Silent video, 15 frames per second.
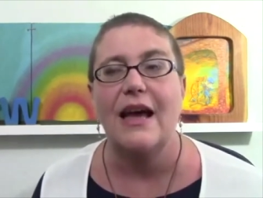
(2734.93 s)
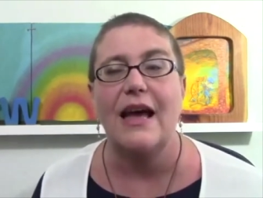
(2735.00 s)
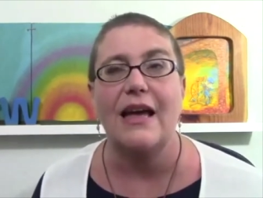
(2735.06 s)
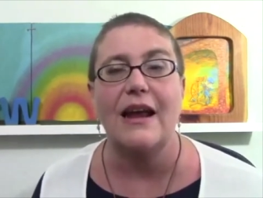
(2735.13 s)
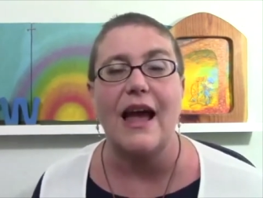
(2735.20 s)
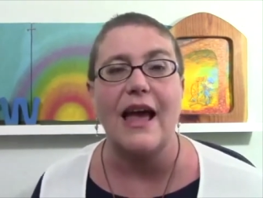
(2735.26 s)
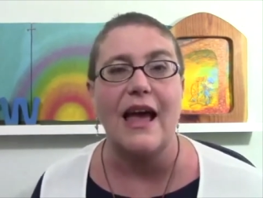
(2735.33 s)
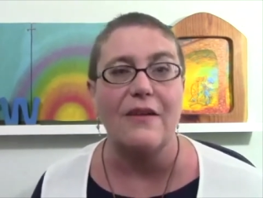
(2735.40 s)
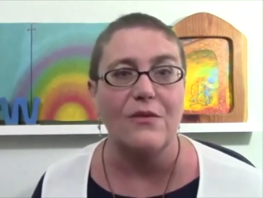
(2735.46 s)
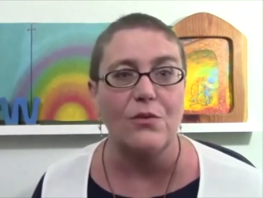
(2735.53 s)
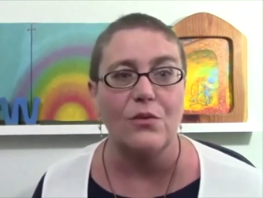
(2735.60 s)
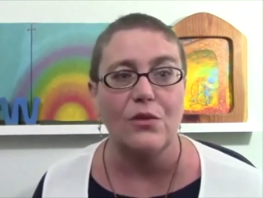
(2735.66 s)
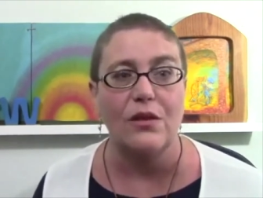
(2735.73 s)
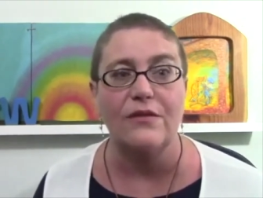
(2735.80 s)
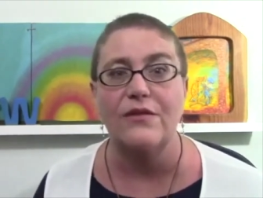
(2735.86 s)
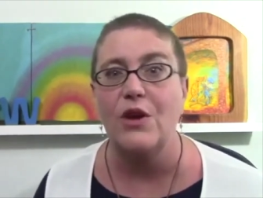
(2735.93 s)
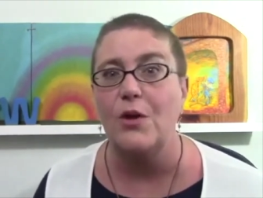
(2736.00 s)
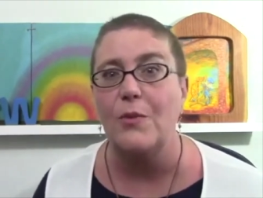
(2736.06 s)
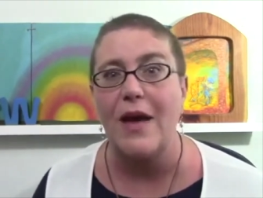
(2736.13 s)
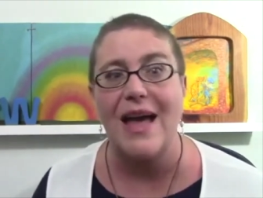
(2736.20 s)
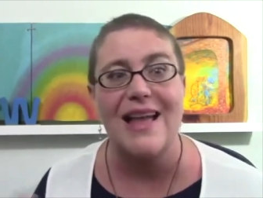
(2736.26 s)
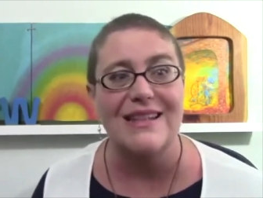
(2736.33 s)
And I have a rule of
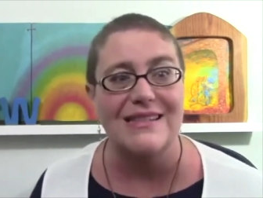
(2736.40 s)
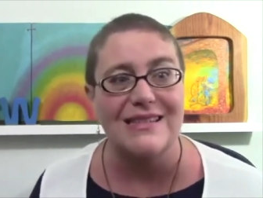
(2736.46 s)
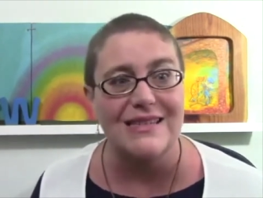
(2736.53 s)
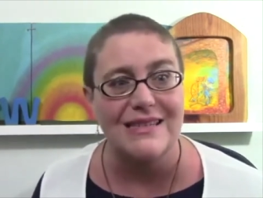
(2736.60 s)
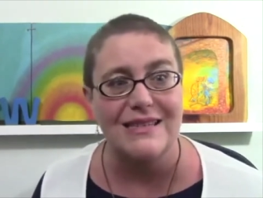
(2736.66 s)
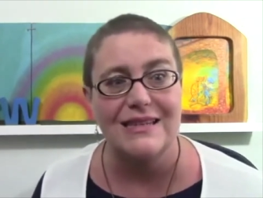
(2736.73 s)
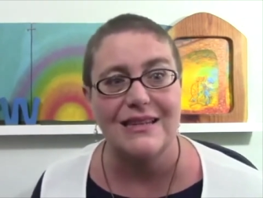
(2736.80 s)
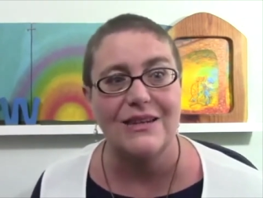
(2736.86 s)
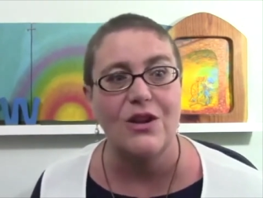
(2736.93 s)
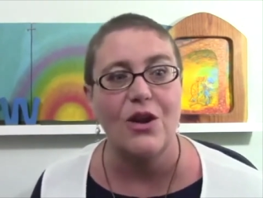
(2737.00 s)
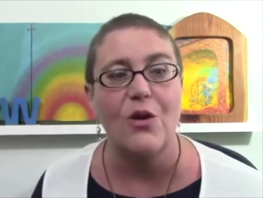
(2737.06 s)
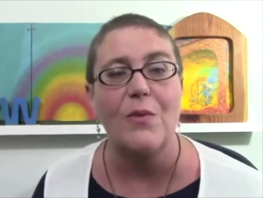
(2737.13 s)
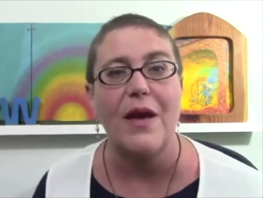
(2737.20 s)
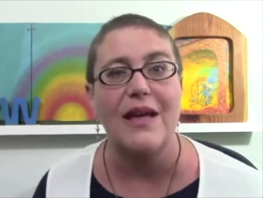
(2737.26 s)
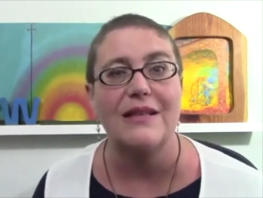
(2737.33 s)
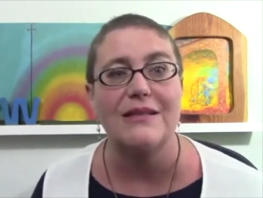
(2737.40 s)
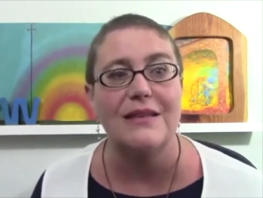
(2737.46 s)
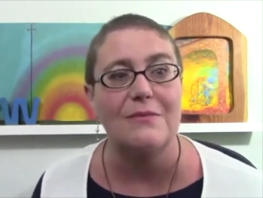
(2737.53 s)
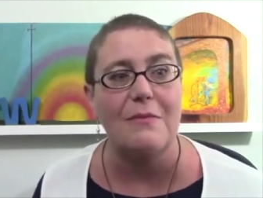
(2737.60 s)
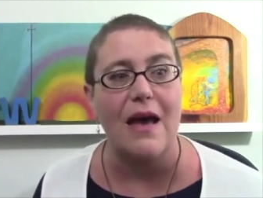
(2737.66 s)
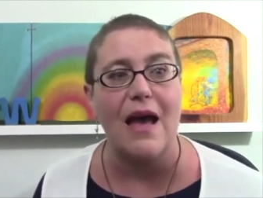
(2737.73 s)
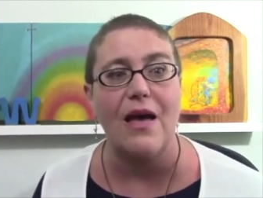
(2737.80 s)
no pens, no pens
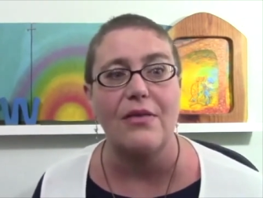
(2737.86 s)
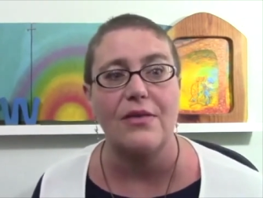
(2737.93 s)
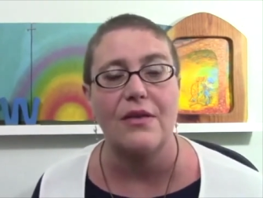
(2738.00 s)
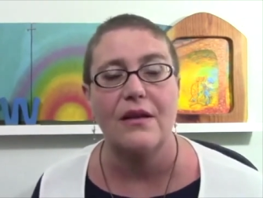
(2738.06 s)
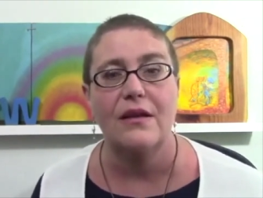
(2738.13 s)
in math,